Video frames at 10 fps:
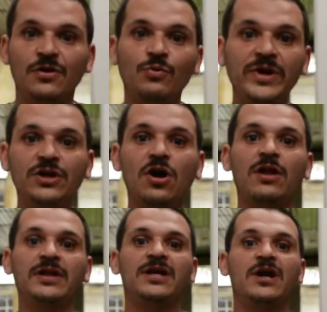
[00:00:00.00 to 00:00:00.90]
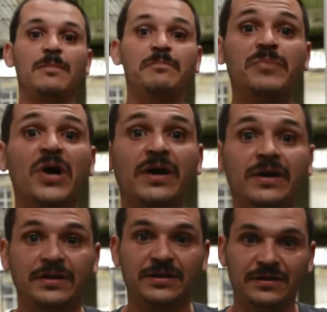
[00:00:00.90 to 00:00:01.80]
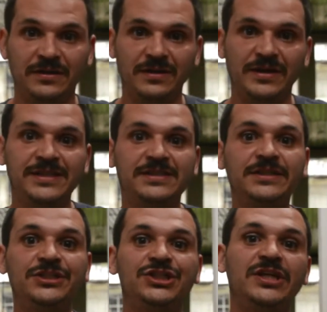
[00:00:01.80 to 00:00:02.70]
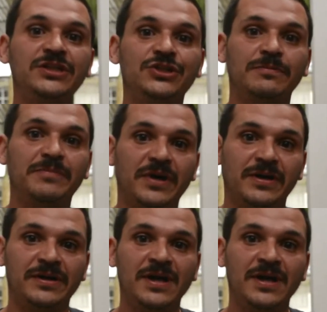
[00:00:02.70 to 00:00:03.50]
We call it a bug. It's the ginger bug.